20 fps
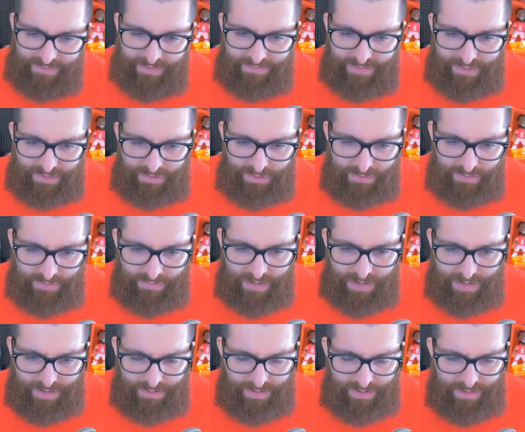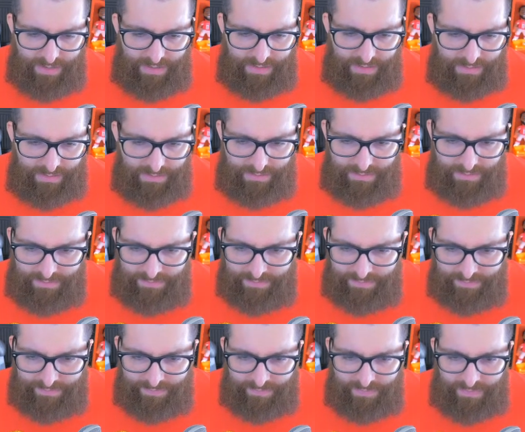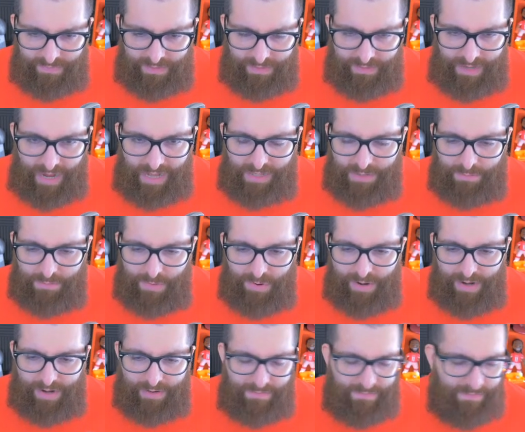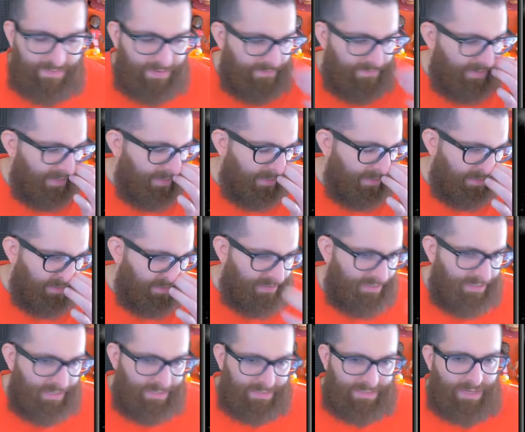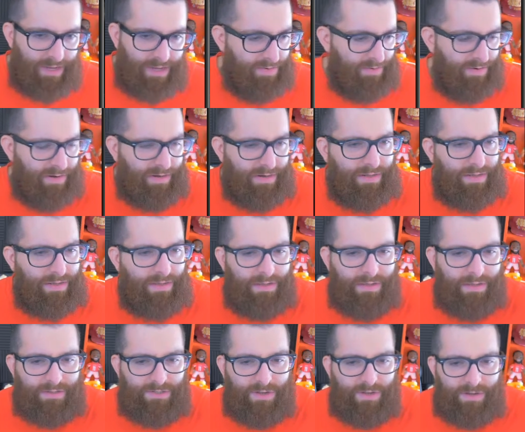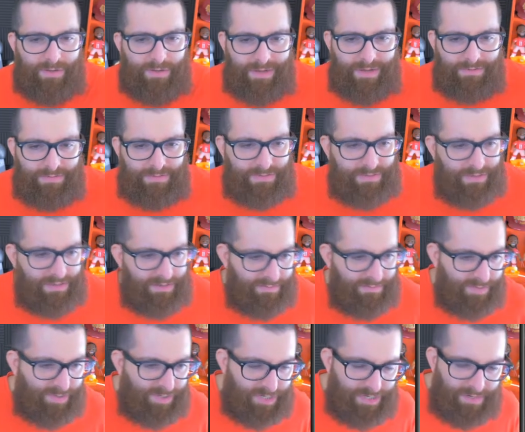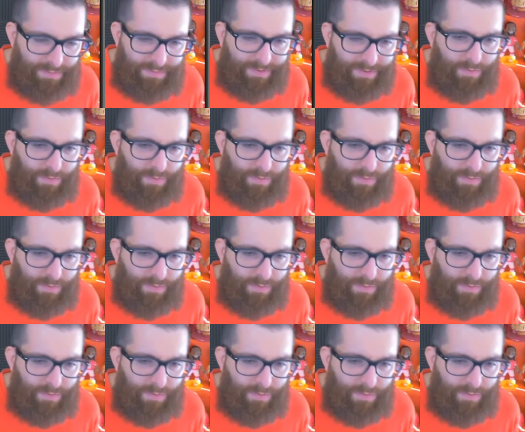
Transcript: 5,200. Kyler Murray, 5,600. Let's talk about some cheap